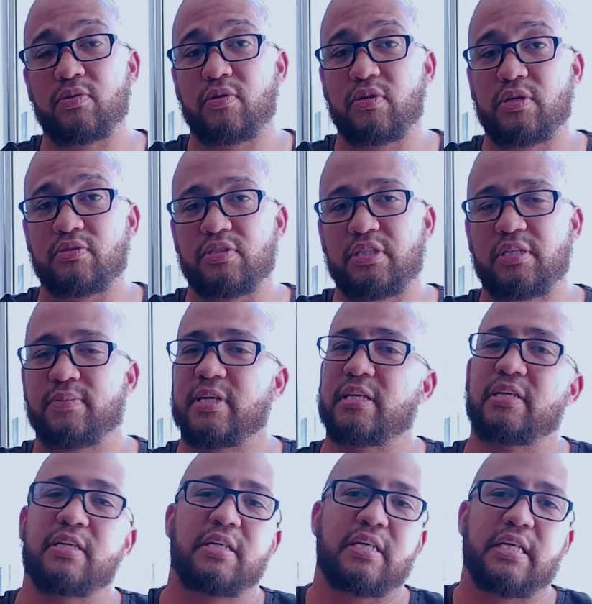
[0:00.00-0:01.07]
audio
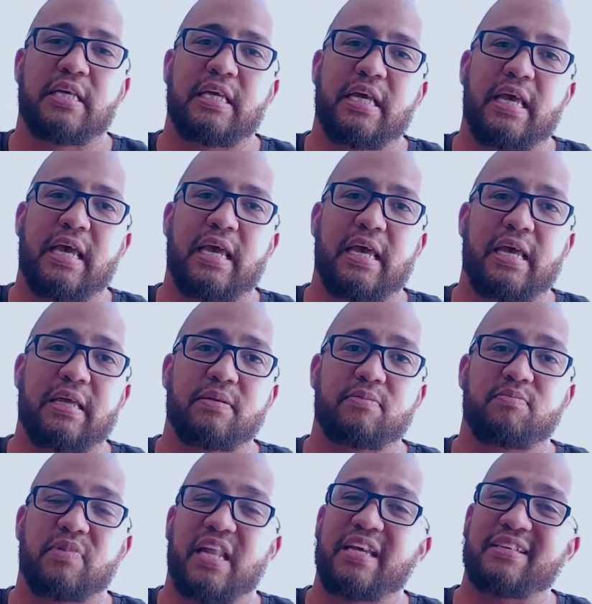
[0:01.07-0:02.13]
streaming. And
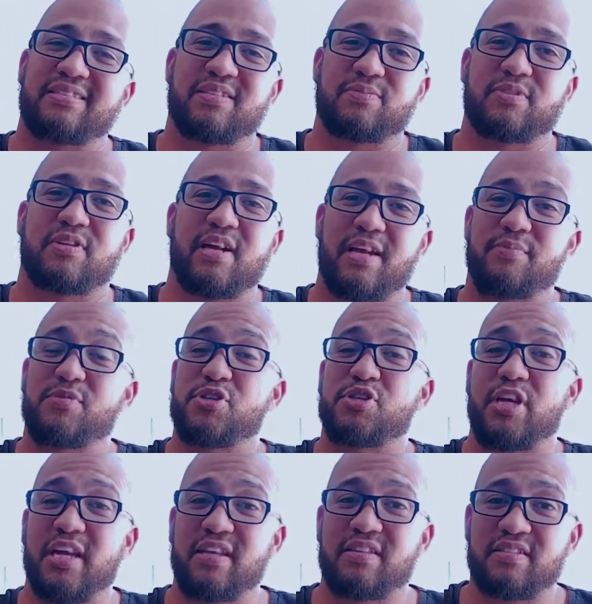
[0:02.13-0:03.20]
like, subscribe,
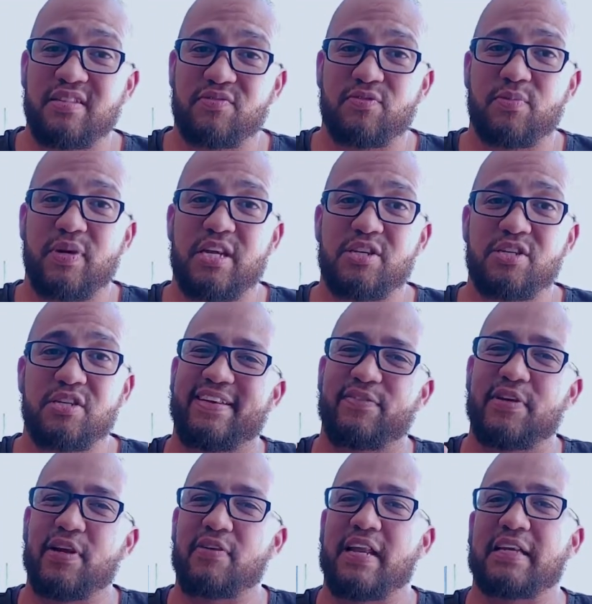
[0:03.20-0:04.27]
share this information. If you
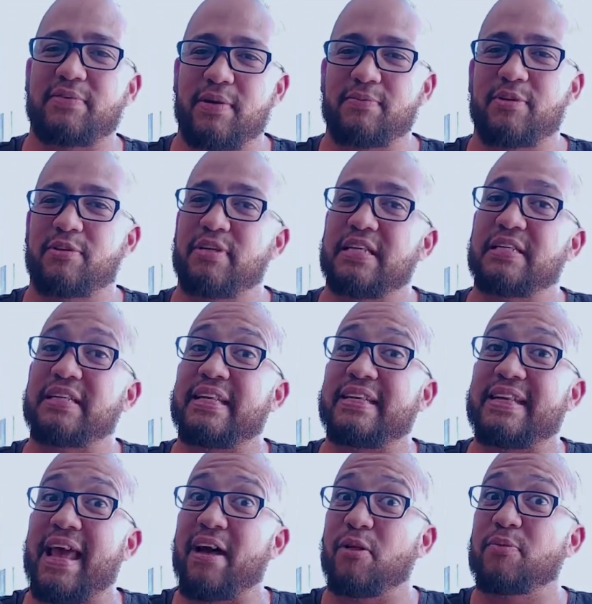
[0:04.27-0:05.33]
don't like what I'm doing,
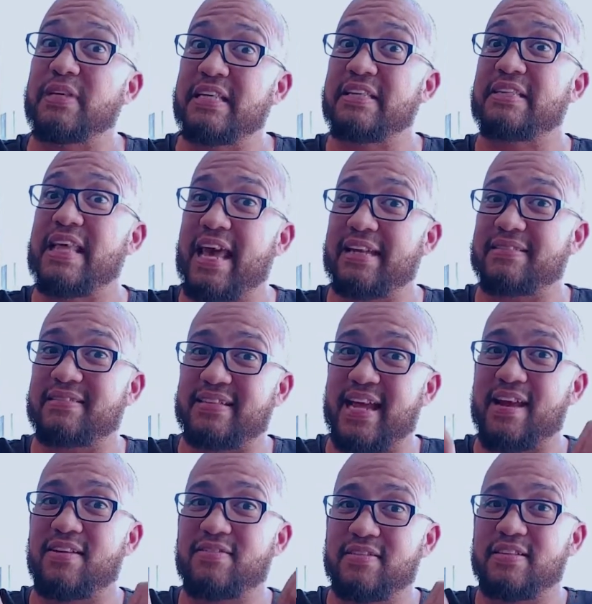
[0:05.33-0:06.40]
tell me that
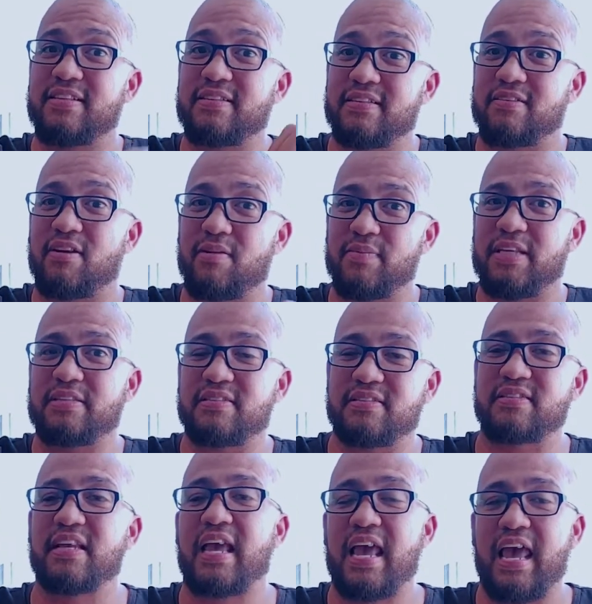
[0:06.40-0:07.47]
down in the
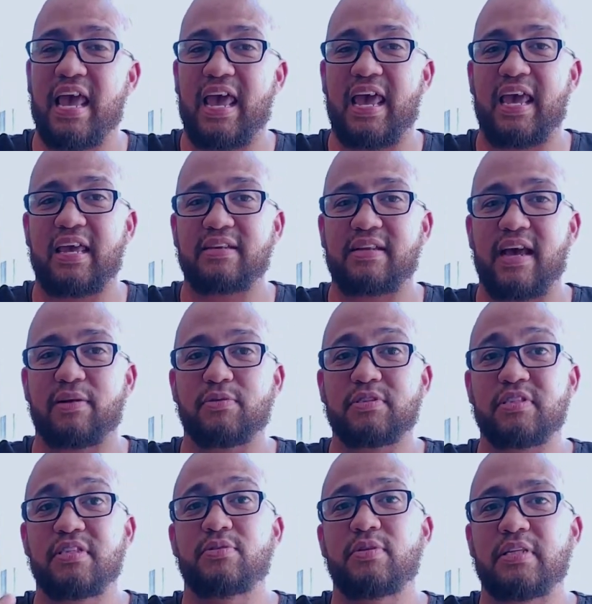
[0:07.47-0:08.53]
comments, and I will
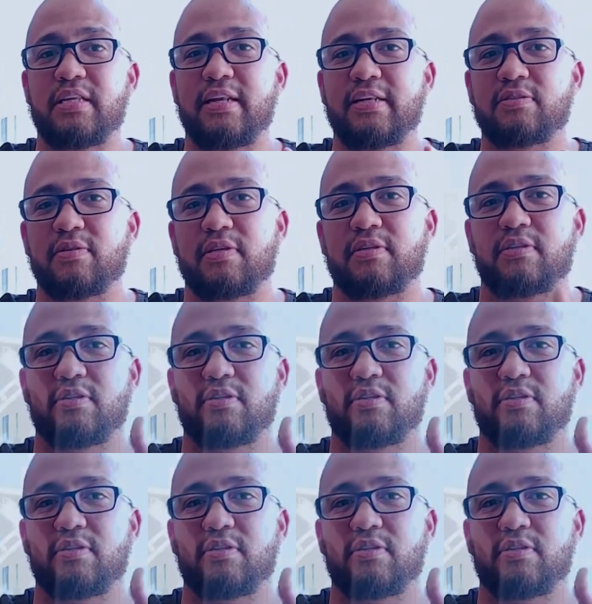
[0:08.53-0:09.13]
see you in the next one.